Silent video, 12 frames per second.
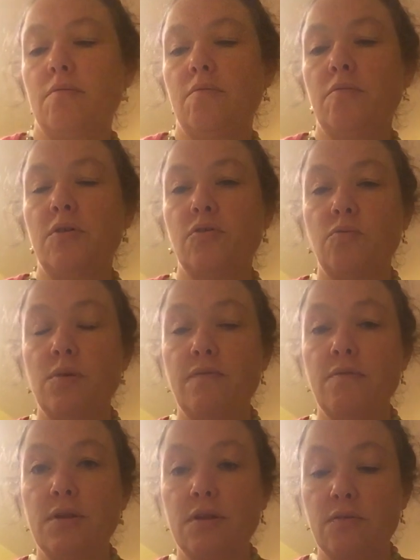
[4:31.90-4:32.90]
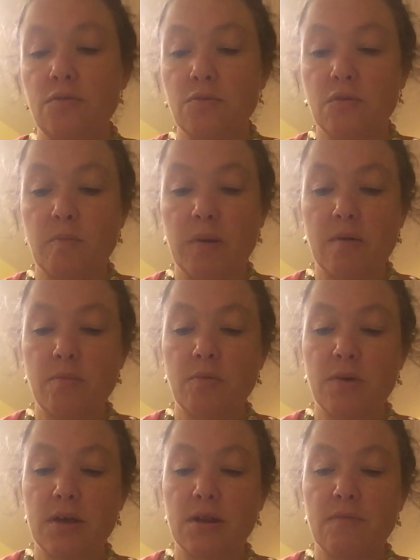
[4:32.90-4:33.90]
which we've already talked about, but
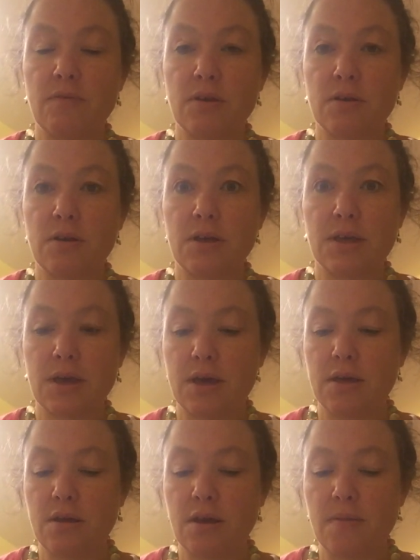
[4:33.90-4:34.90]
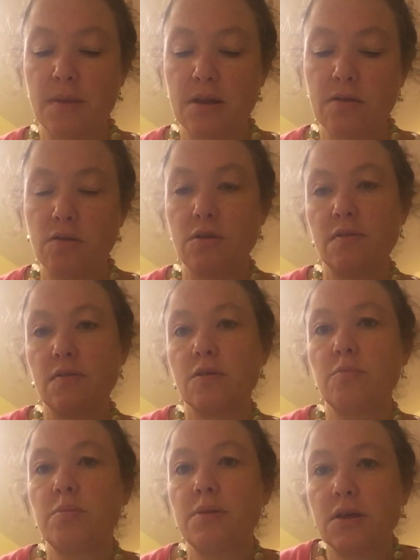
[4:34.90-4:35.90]
we can have a look at it again, and then you need to
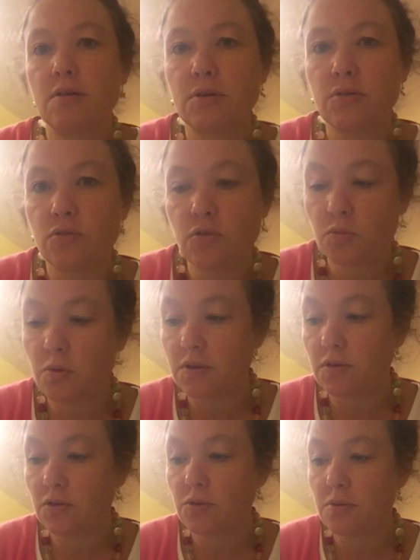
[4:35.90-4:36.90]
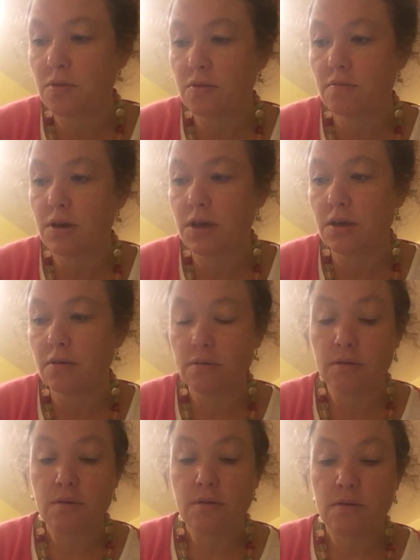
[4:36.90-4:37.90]
complete questions 1, 2 and 3.
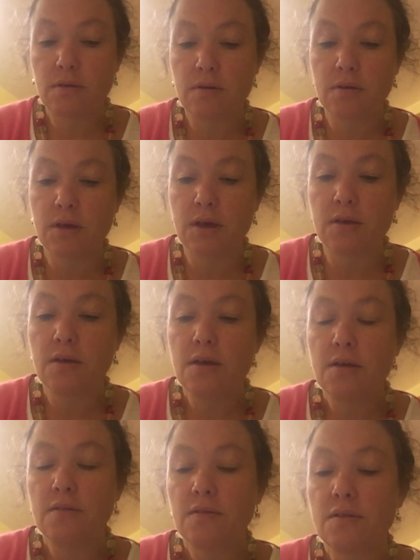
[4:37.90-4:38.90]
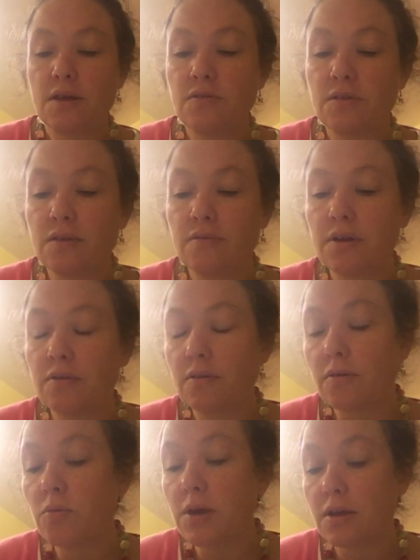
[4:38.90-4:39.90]
Okay, so let's just have
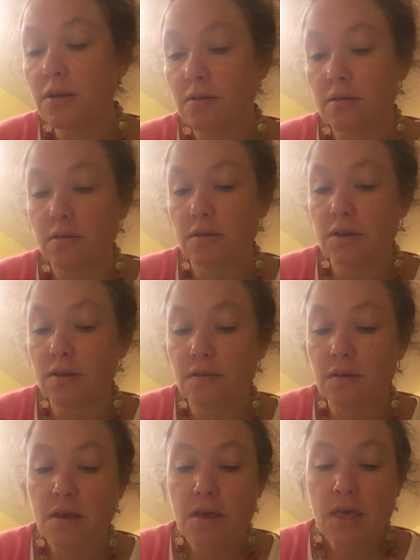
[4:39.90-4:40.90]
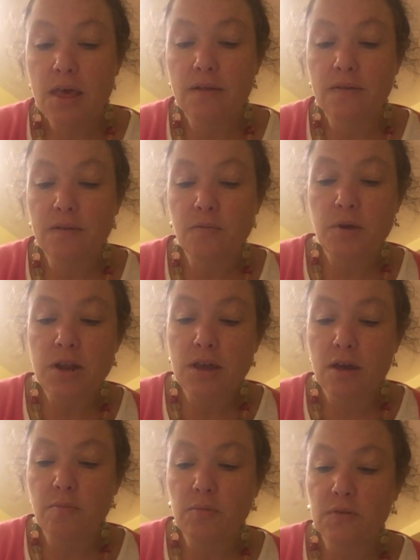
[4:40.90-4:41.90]
another quick look at these. It says when
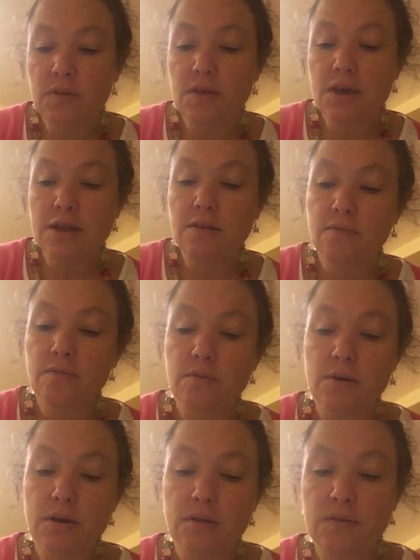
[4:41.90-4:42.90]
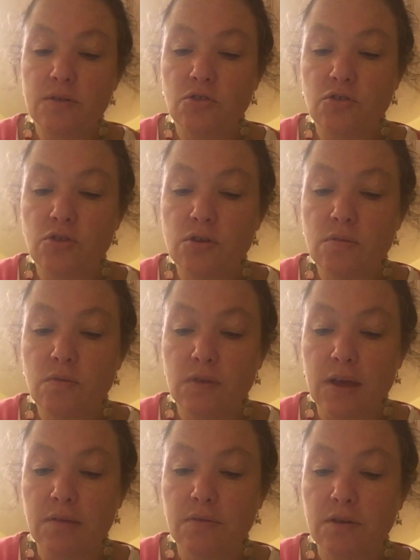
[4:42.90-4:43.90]
it comes to the end of words, the shun
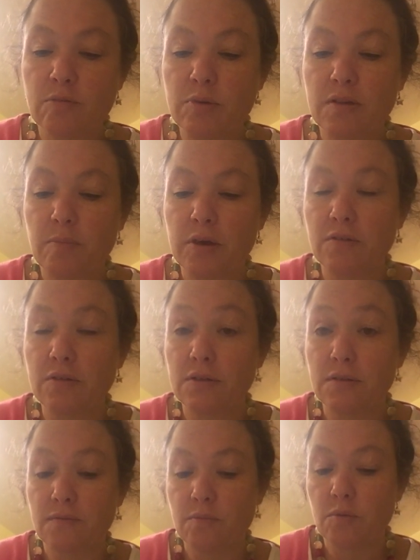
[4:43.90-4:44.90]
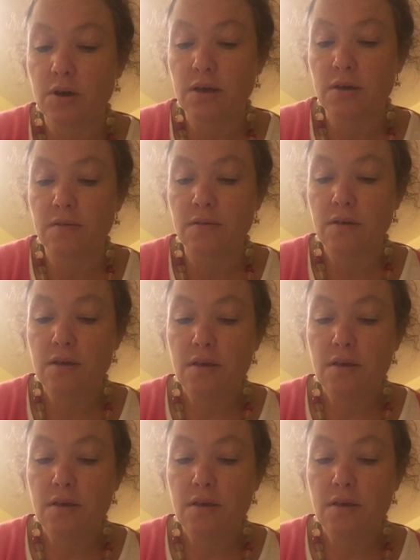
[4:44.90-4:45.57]
sound can be spelt in different ways.